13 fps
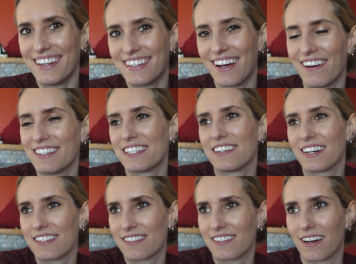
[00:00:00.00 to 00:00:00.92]
no, it's a
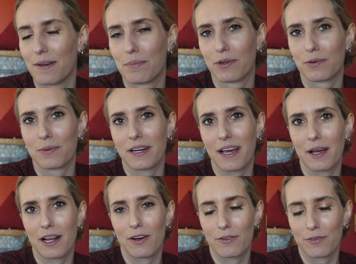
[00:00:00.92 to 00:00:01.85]
nice sideboard. We'll get
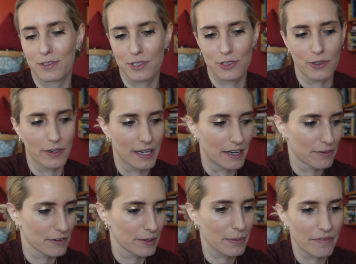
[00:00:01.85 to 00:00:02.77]
a lot of joy out
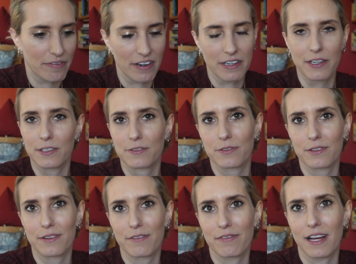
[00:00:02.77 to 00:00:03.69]
of it. It'll be very useful
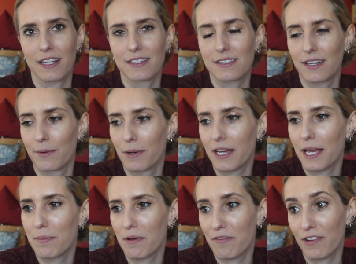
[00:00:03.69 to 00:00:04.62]
in the flat, so we'll
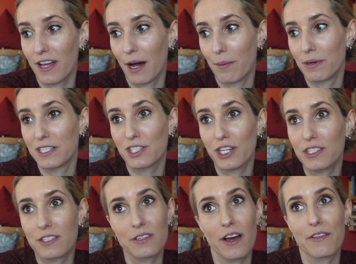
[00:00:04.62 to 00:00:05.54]
keep it for now. But it's good
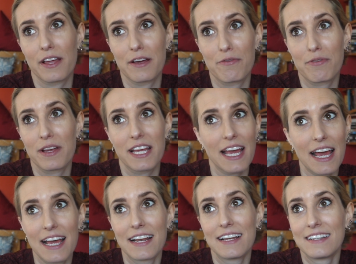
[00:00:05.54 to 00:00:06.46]
to know that if we
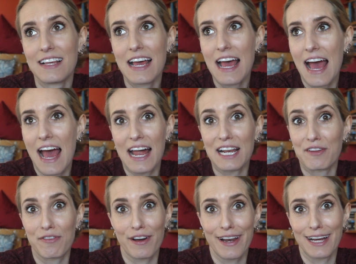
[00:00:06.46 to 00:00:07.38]
get in any
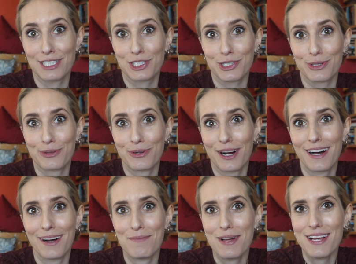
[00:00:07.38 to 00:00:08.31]
financial
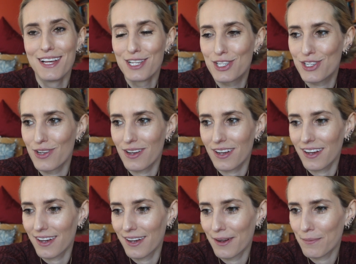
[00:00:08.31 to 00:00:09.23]
what's
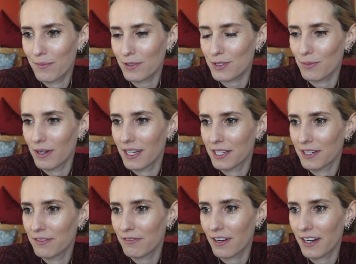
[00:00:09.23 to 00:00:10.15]
the word,
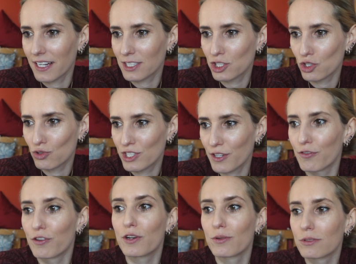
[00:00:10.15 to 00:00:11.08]
financial
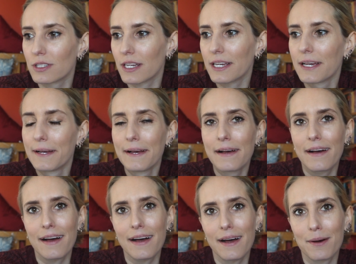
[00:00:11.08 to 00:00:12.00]
difficulty,
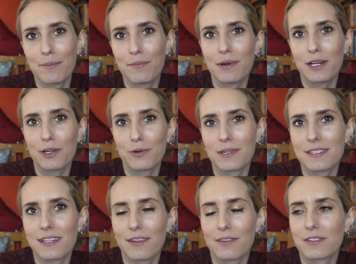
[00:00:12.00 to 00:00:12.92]
we could always
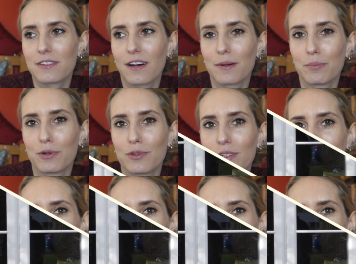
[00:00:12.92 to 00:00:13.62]
sell the sideboard.